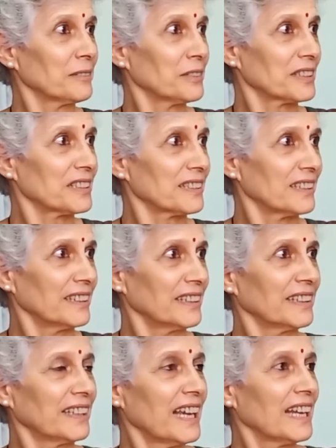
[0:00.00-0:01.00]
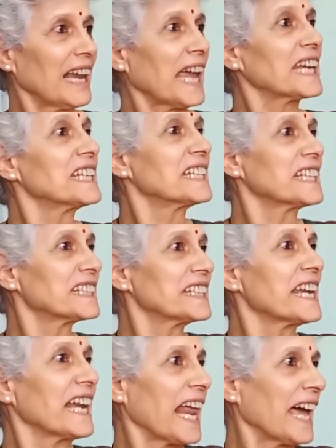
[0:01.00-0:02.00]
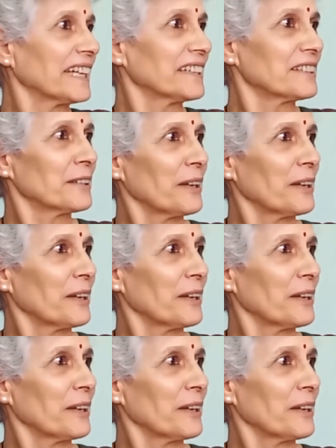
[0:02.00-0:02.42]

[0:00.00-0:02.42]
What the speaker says: It's like in Disneyland.